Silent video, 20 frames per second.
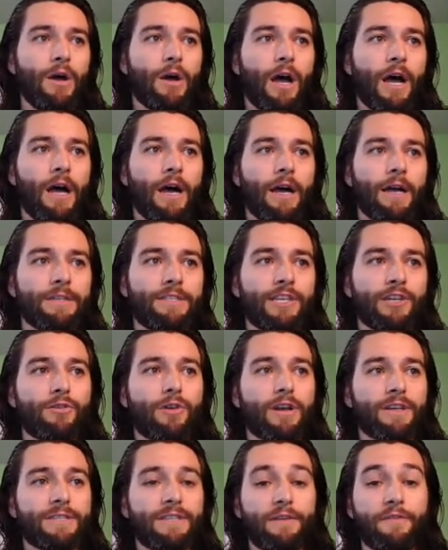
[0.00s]

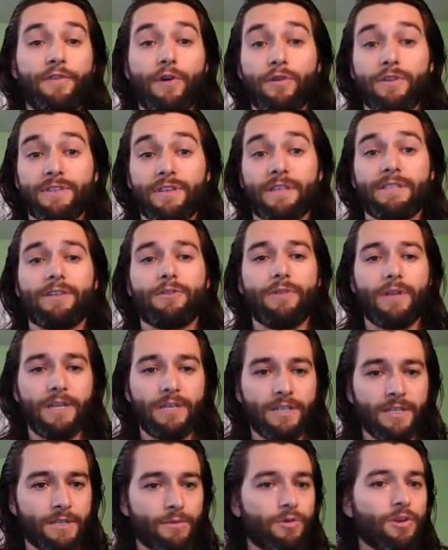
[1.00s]
Generosity focus on
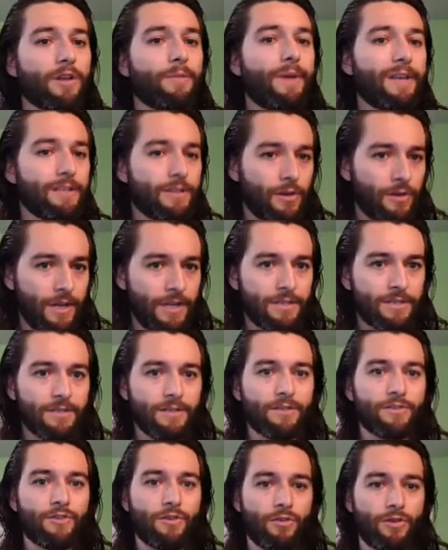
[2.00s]
donations. We're going to make donations
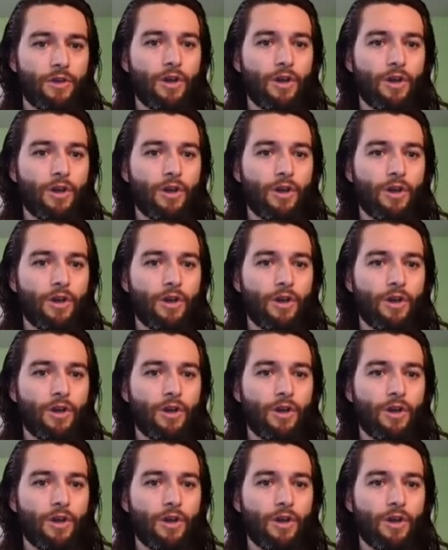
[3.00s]
to certain